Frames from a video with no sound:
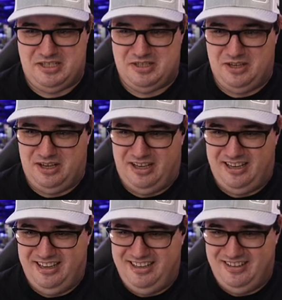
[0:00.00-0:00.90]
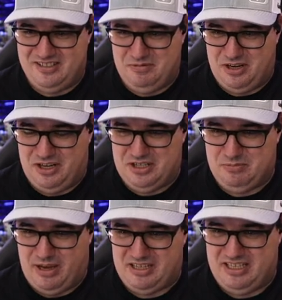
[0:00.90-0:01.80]
is not something I
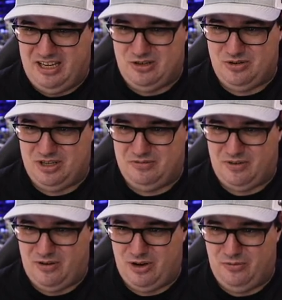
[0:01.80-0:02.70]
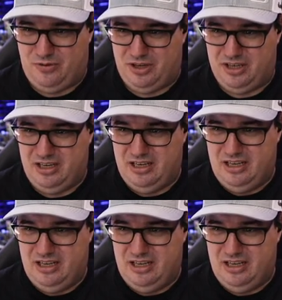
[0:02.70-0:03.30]
expect to get triggered very often.